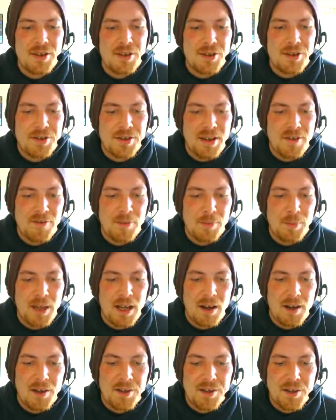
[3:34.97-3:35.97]
You see from the
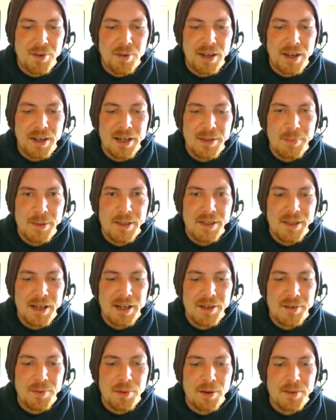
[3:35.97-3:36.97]
article here that's been
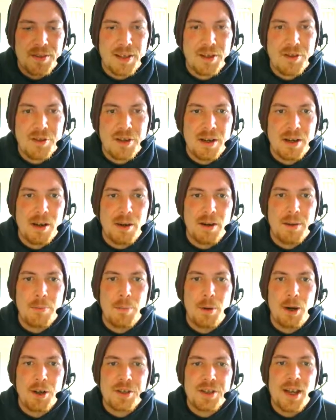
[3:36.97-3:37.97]
sent to our attention in our
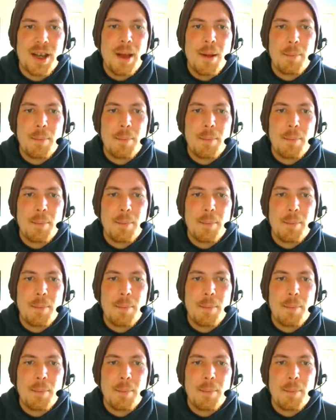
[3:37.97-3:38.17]
inbox,